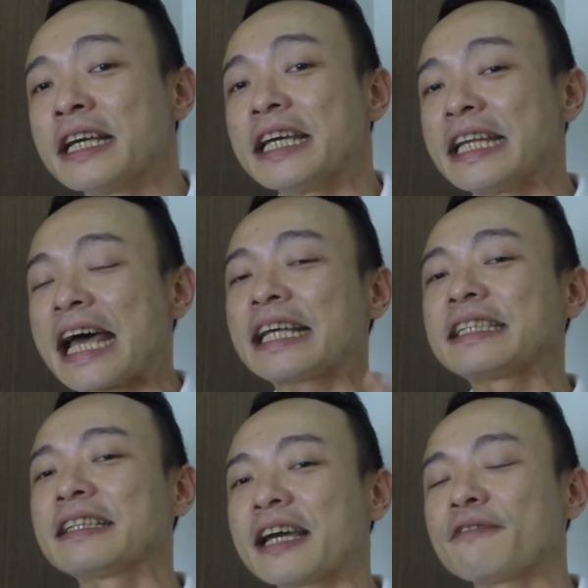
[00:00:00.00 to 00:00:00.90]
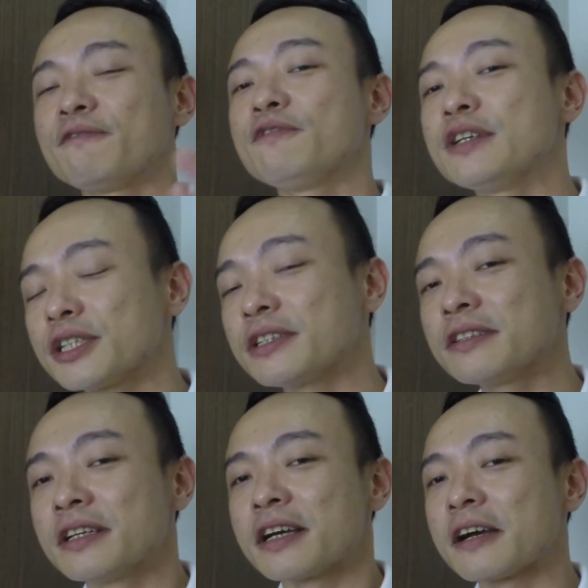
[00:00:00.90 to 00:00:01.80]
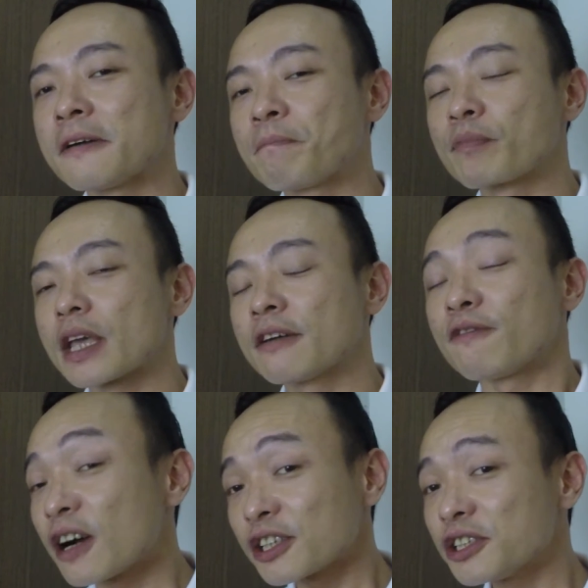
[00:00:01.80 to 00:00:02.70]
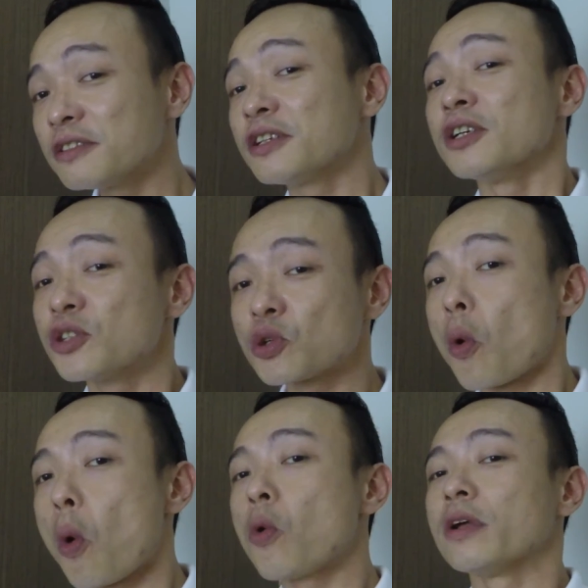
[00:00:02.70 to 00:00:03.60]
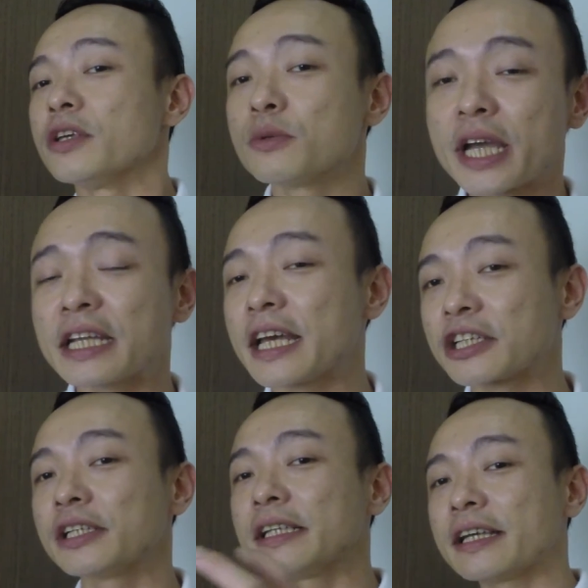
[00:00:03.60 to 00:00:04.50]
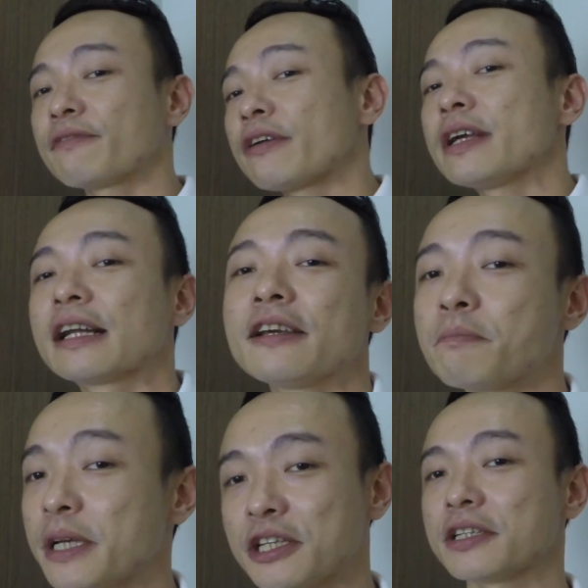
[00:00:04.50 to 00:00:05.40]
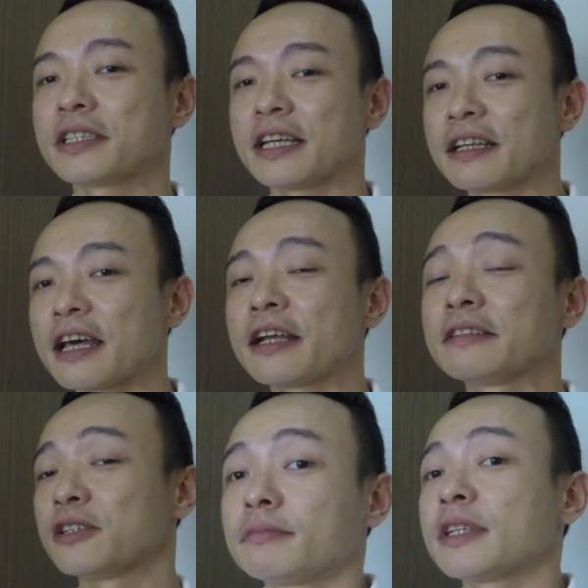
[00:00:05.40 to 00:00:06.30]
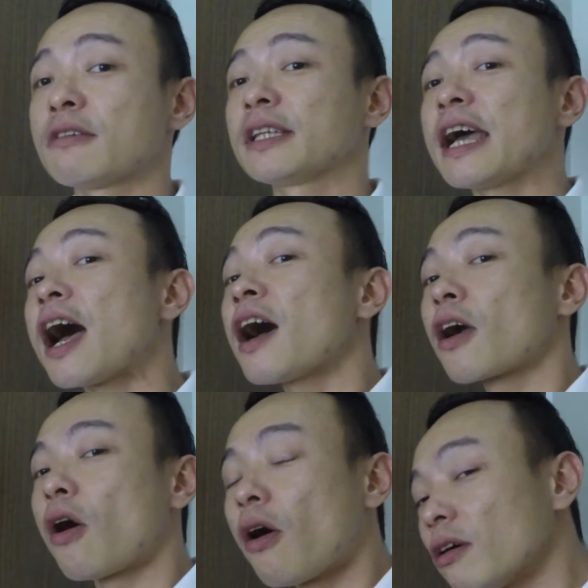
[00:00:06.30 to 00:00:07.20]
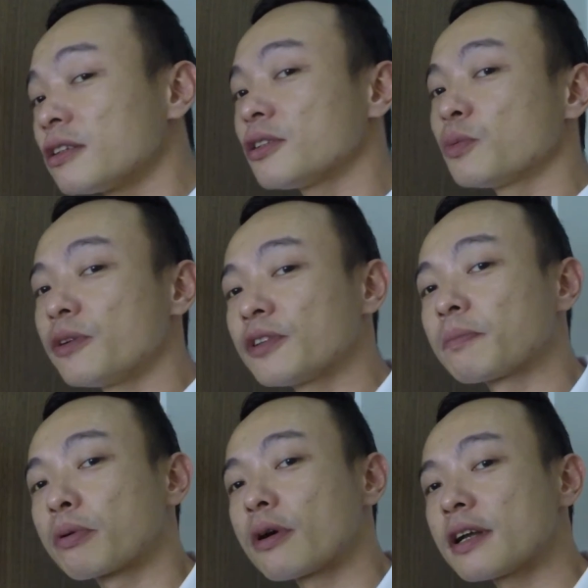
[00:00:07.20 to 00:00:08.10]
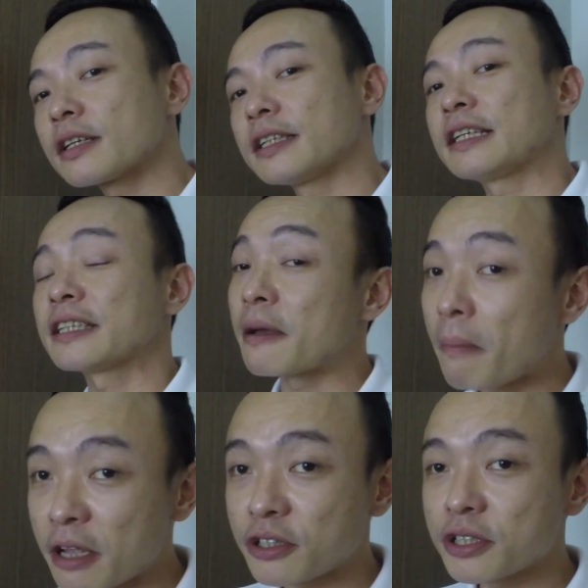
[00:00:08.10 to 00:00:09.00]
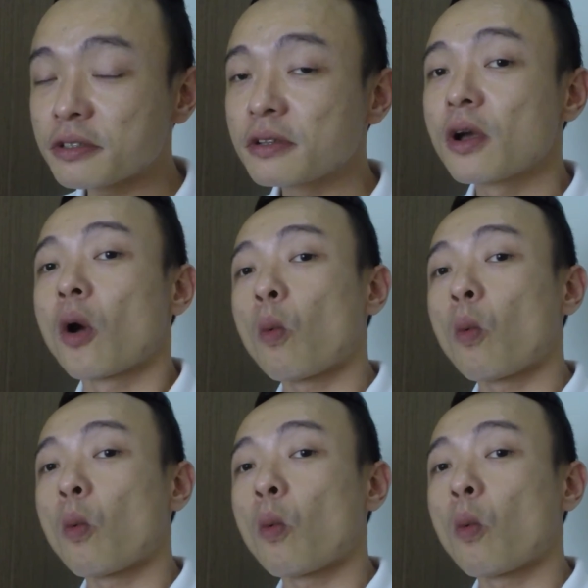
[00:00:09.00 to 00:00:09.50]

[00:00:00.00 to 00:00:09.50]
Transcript: It has a night vision function, so you can actually take very clear pictures at night. Now there are cons with the products, as I mentioned.